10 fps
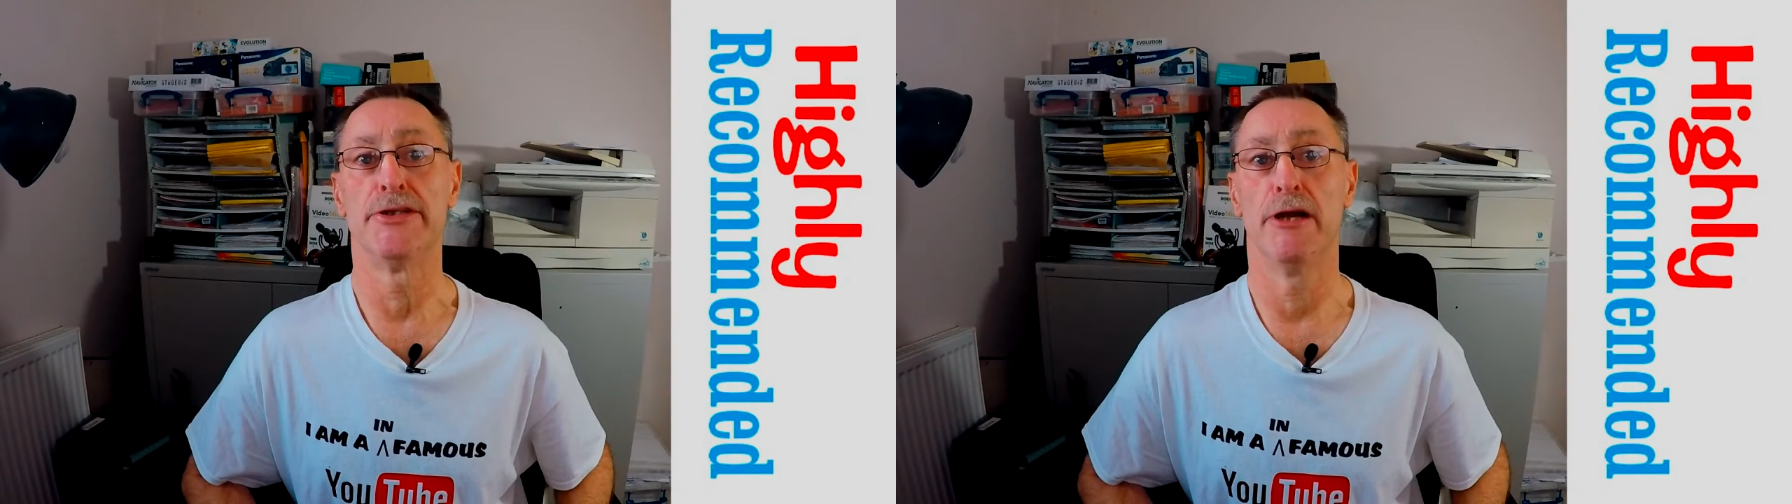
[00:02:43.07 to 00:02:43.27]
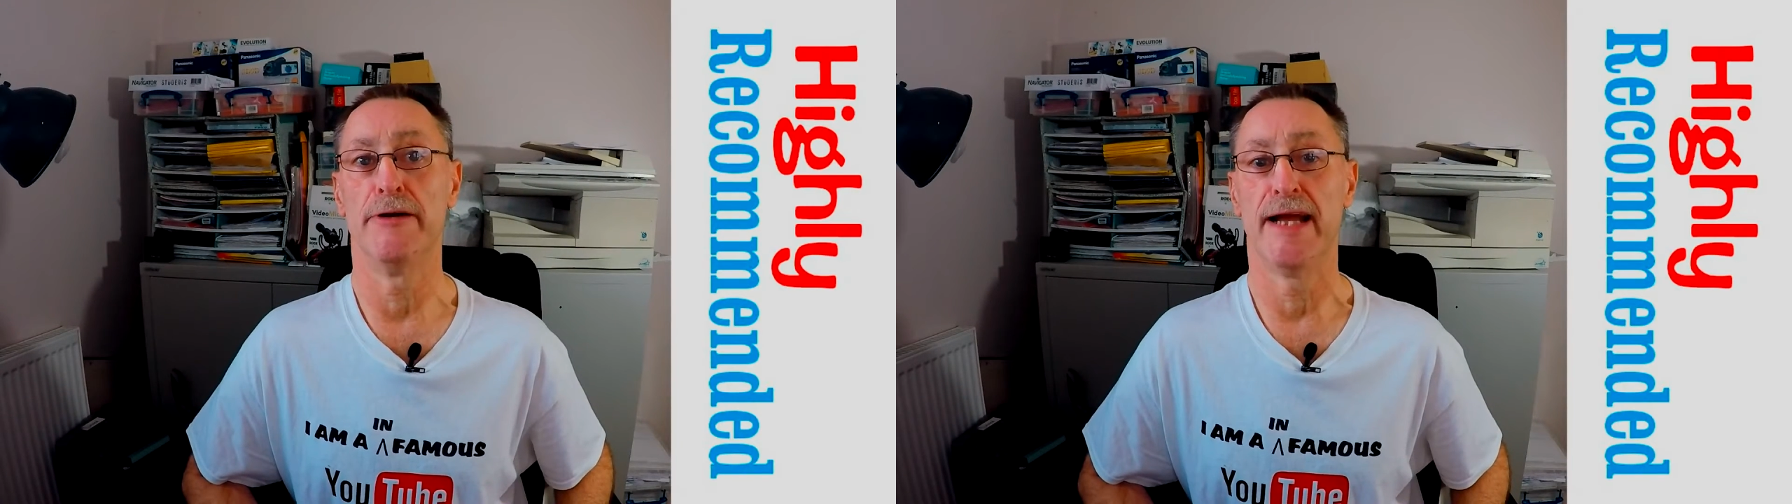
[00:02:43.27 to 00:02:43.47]

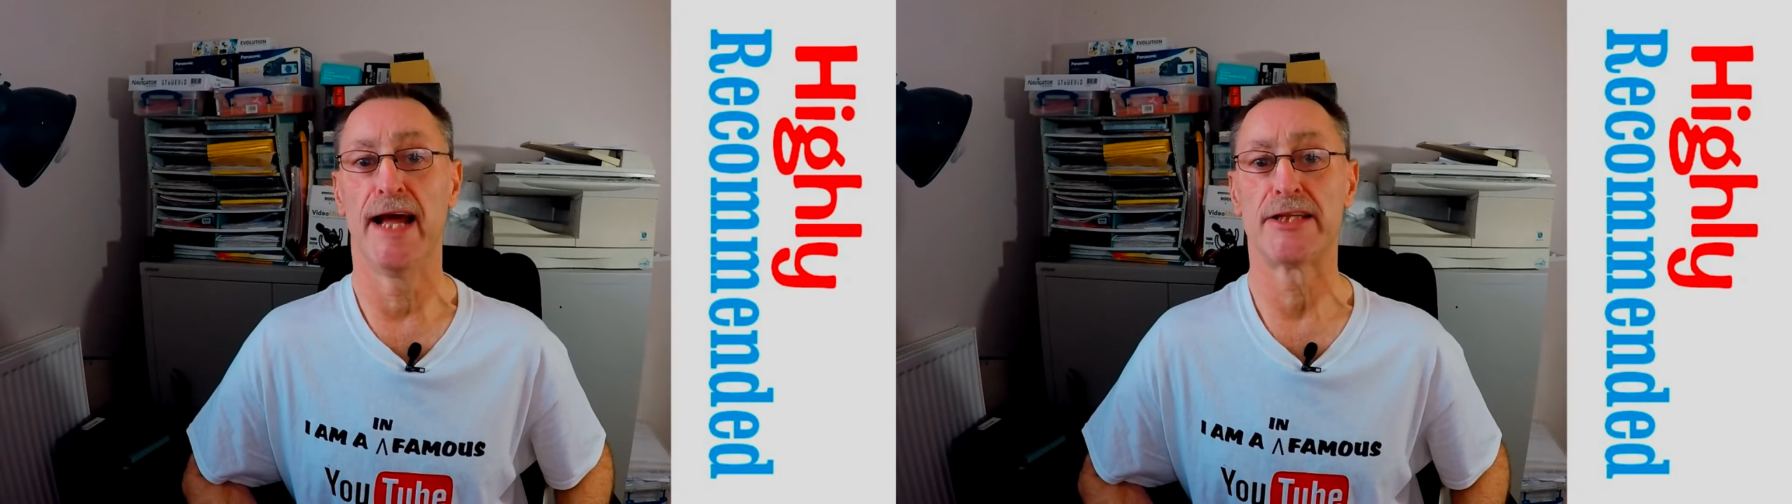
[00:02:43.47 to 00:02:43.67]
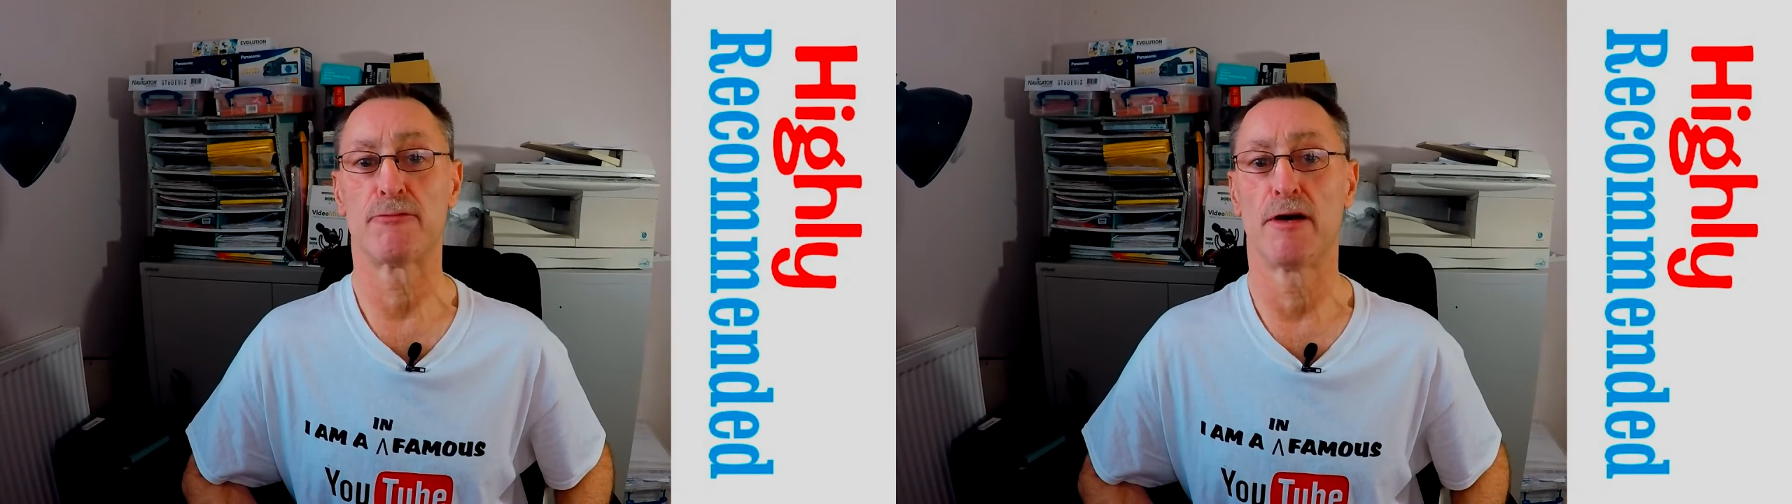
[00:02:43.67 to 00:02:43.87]
so he
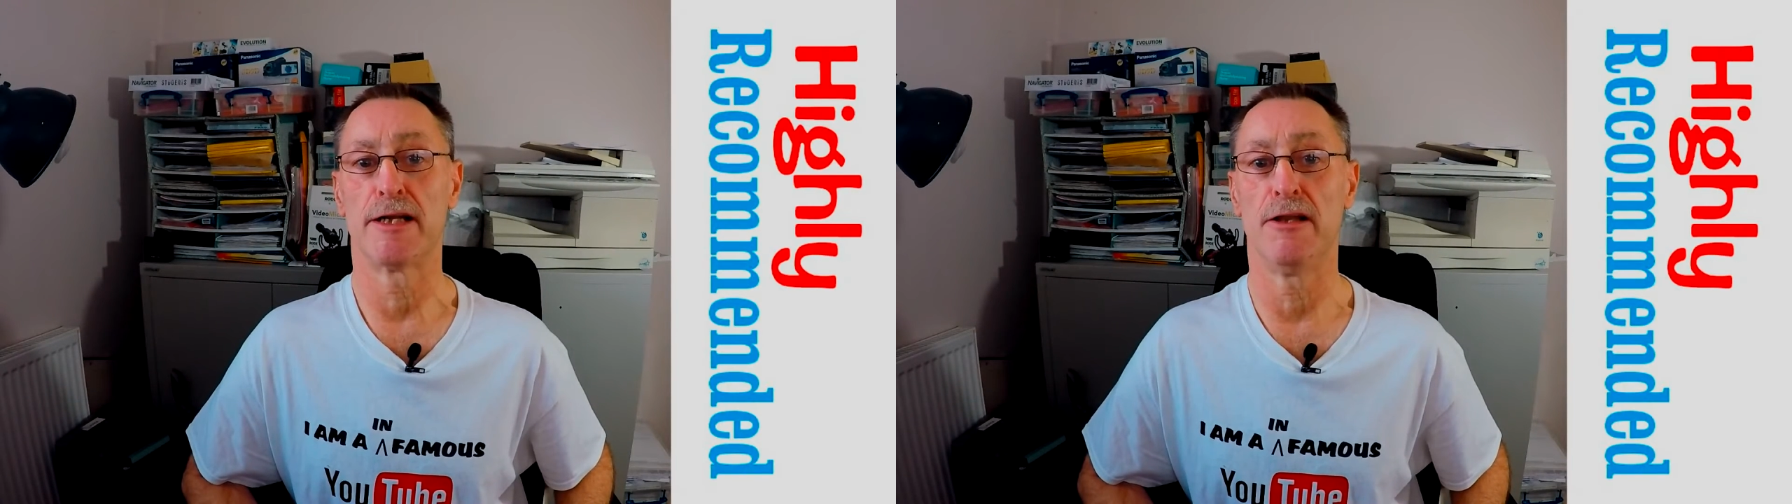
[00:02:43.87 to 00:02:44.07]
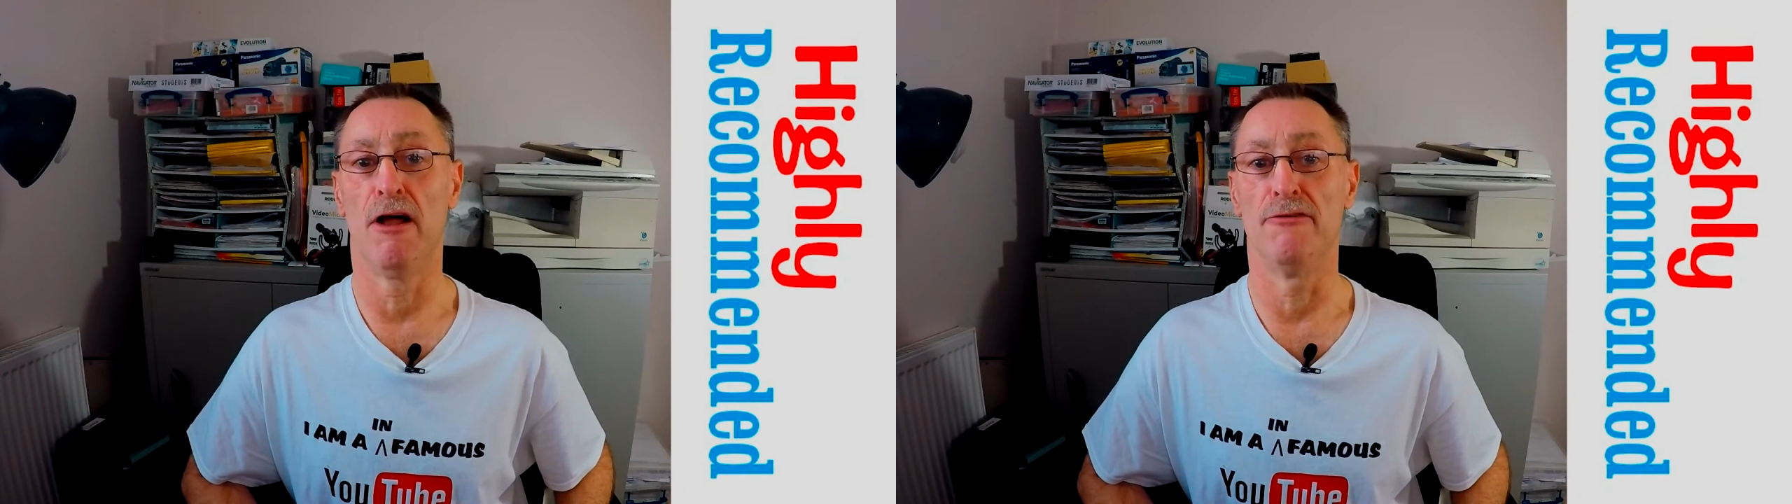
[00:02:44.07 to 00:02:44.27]
has quite a lot